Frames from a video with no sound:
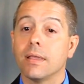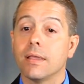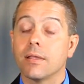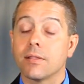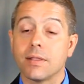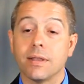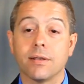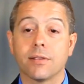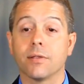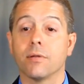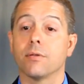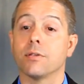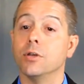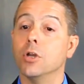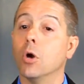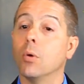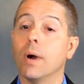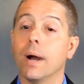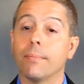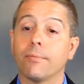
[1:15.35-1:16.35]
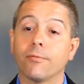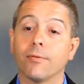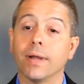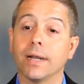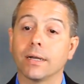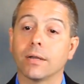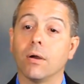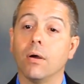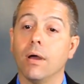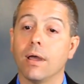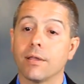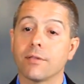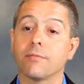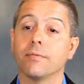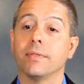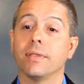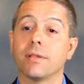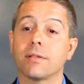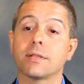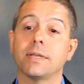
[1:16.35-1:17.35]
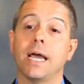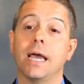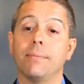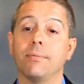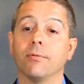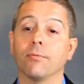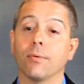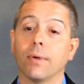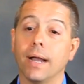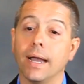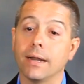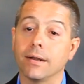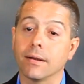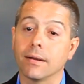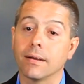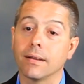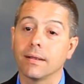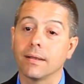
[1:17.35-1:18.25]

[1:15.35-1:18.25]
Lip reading: since there's no upfront cost for this type of rider.